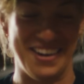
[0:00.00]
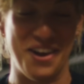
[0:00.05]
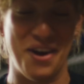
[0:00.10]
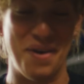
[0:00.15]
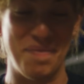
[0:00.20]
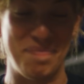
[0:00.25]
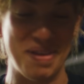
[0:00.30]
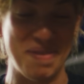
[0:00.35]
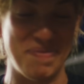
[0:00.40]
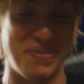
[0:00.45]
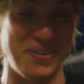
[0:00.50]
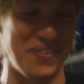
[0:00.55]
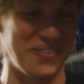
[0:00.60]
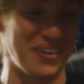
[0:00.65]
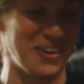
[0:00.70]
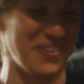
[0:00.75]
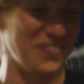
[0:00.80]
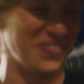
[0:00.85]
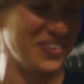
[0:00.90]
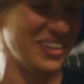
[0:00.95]
I know. People
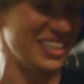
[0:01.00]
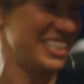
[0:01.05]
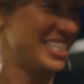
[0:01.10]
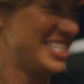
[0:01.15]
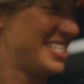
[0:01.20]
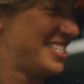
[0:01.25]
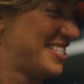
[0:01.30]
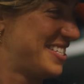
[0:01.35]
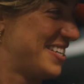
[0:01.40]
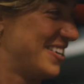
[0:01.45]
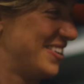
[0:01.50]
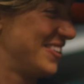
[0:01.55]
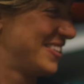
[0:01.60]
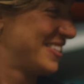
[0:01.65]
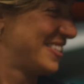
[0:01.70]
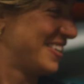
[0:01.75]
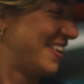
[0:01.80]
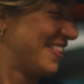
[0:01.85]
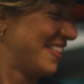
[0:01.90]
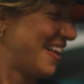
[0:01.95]
were really
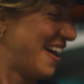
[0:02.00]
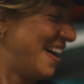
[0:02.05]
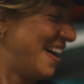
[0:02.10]
stoked on